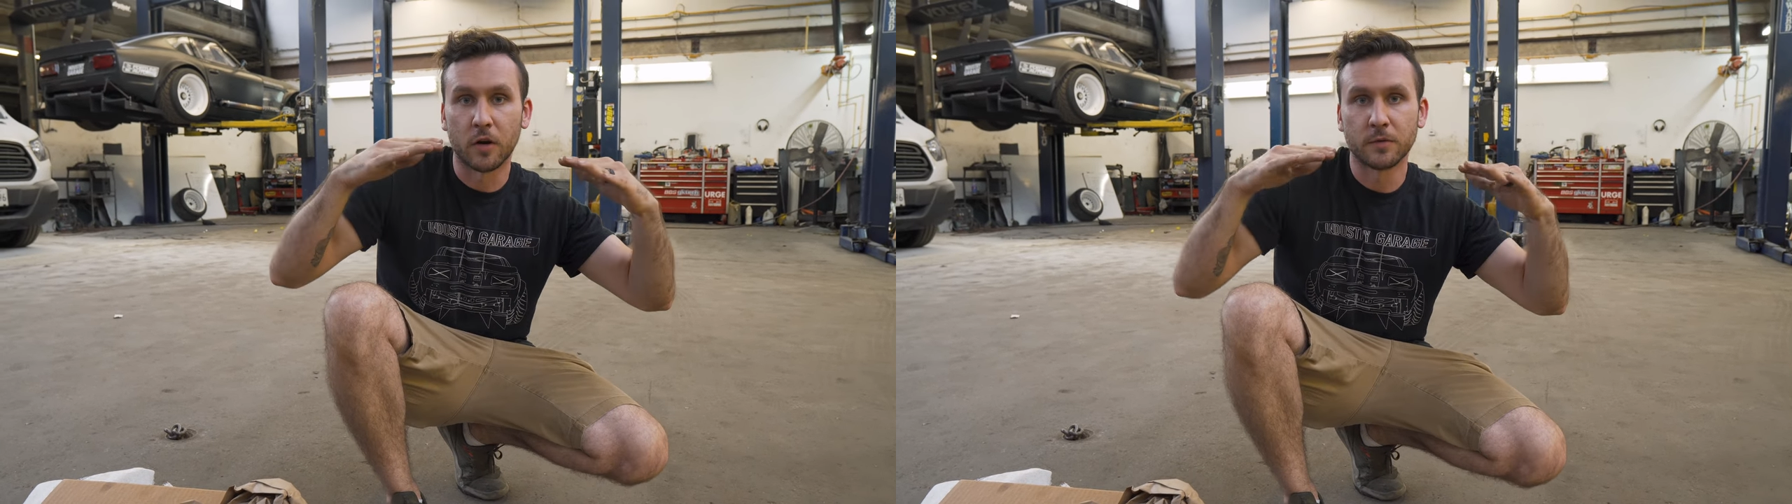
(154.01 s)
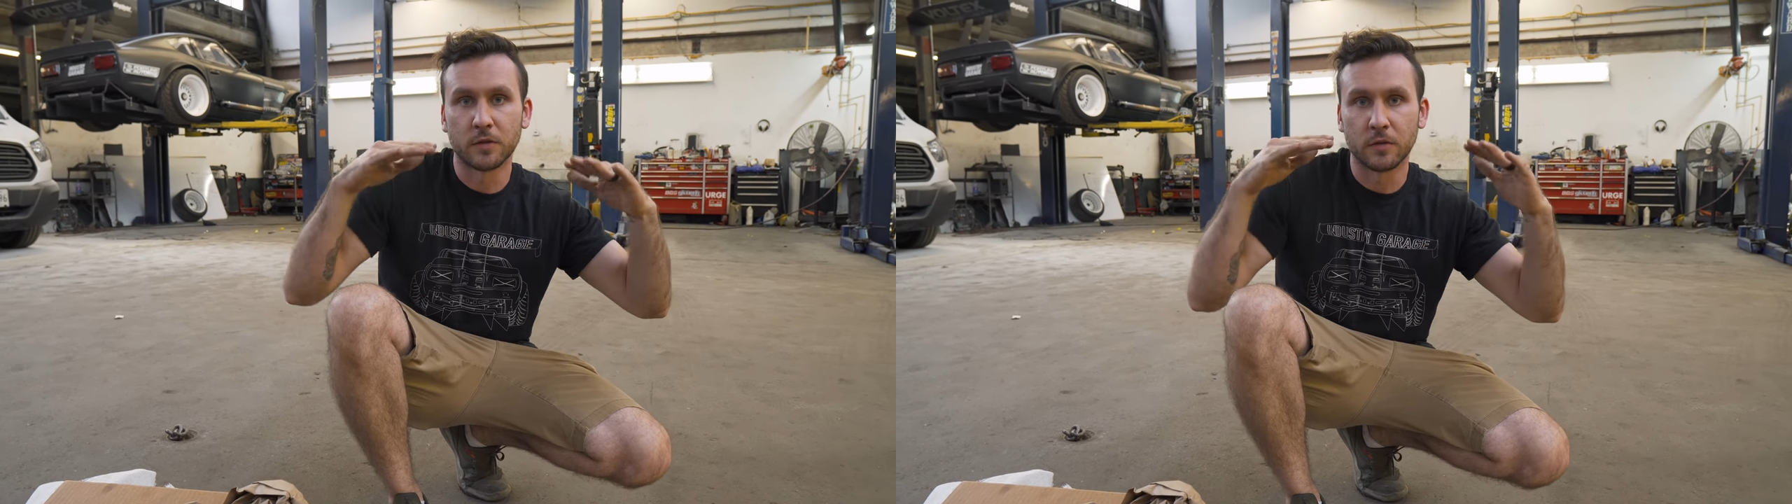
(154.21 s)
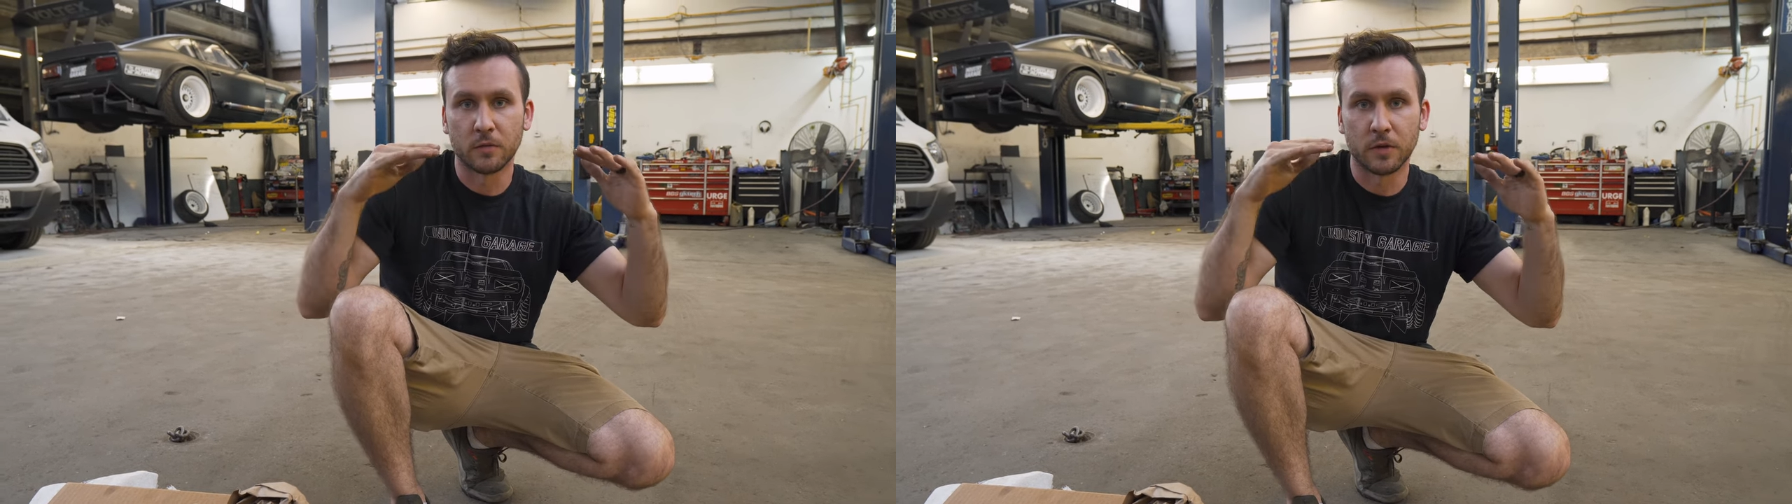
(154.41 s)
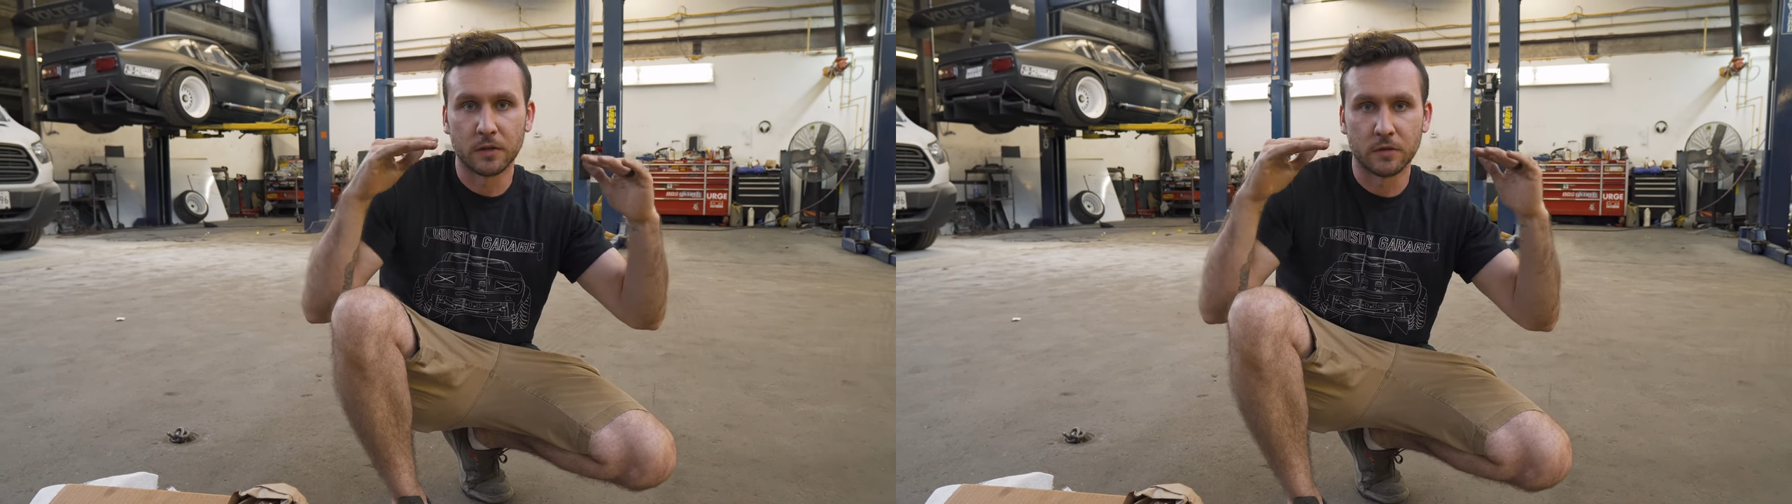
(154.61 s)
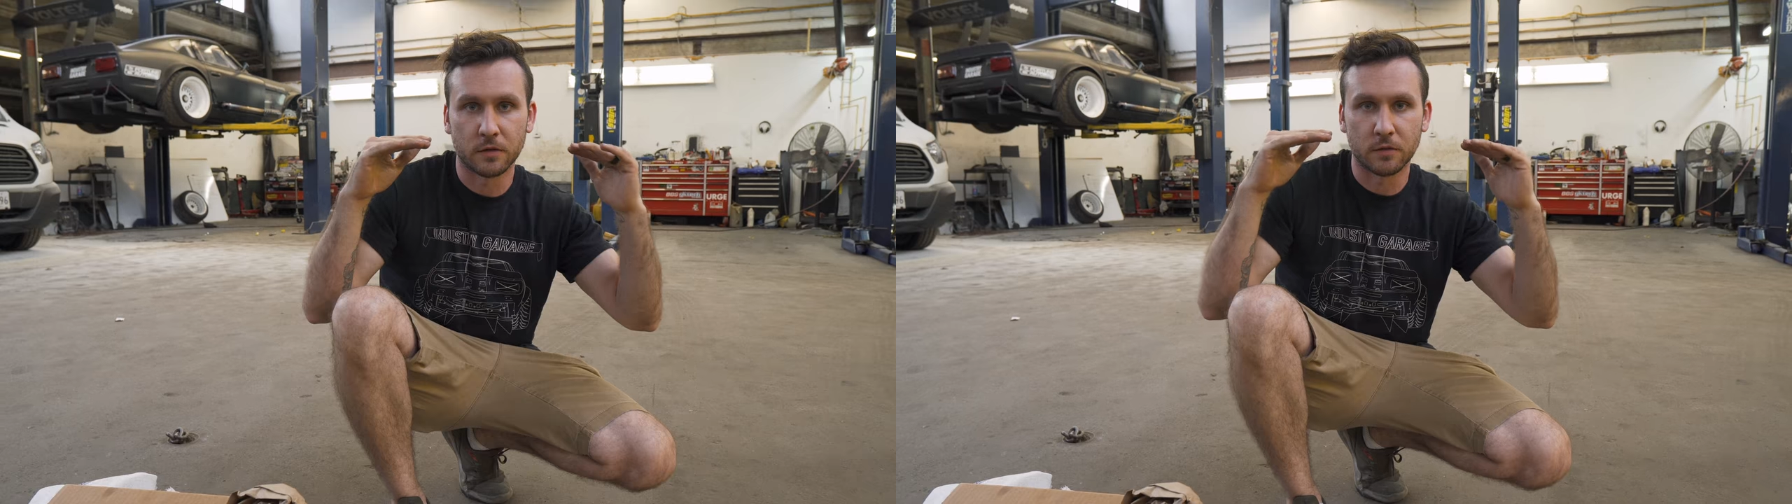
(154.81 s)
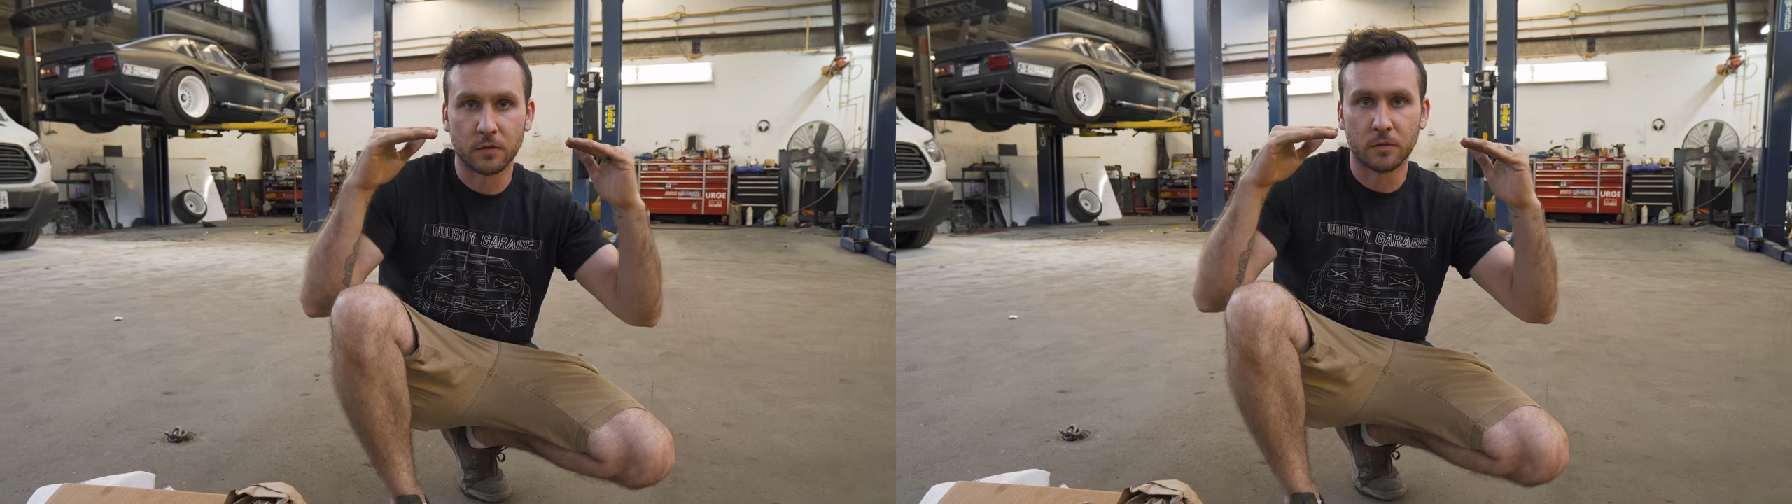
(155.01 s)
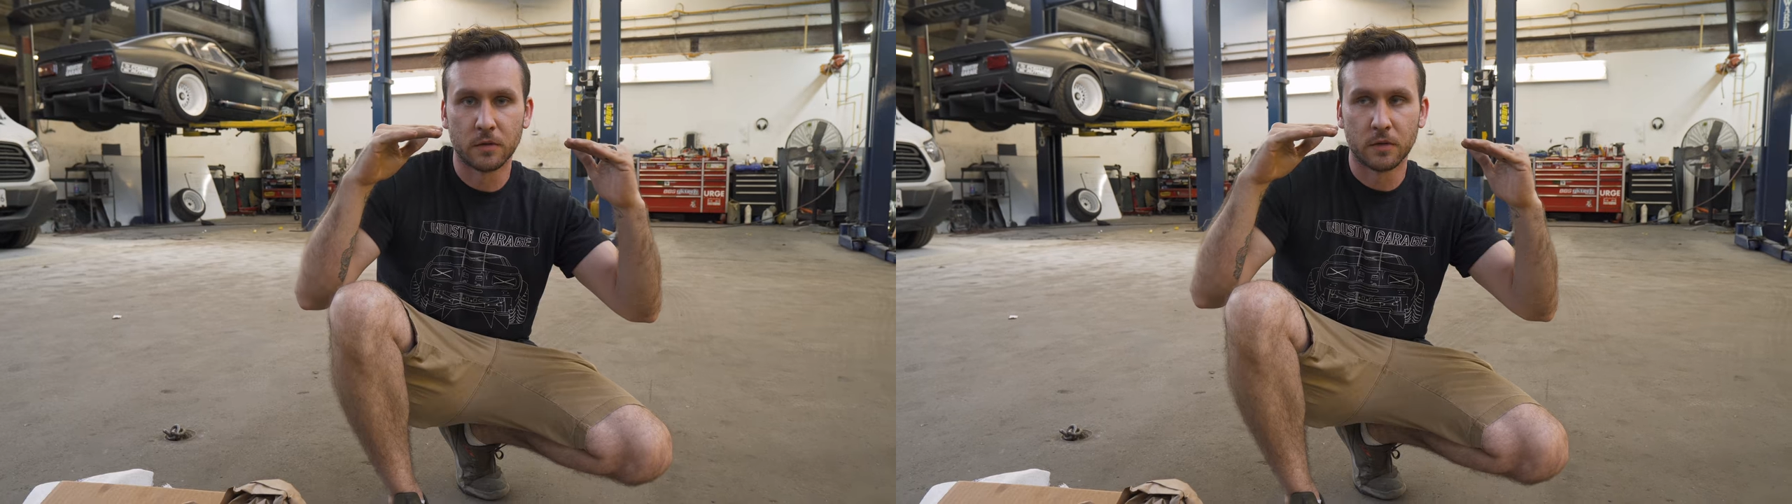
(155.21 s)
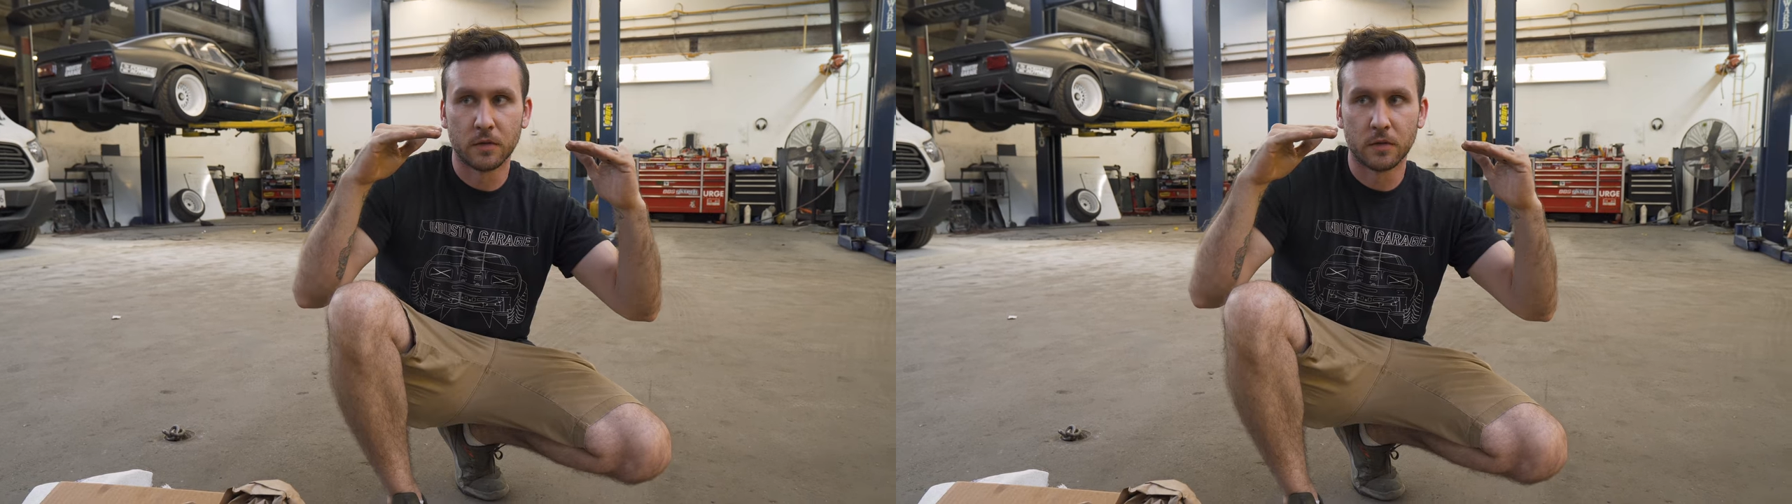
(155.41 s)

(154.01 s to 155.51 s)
arms, you need to,